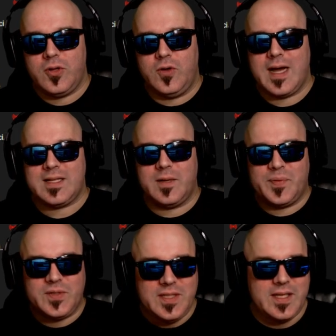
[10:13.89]
You guys
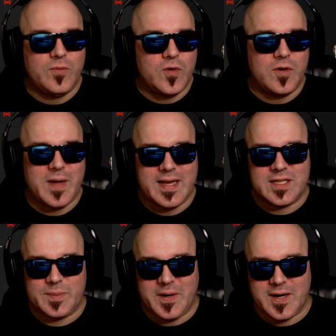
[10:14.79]
completely ruined my
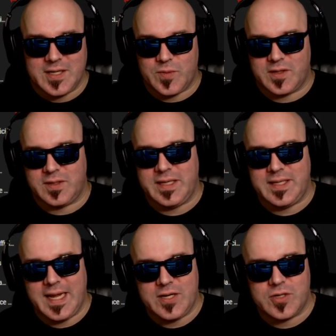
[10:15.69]
experience with
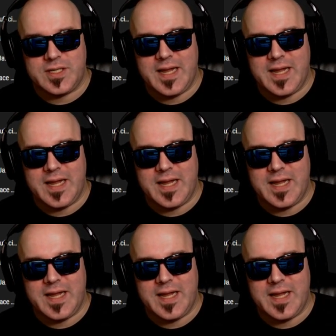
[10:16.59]
Elite Dangerous.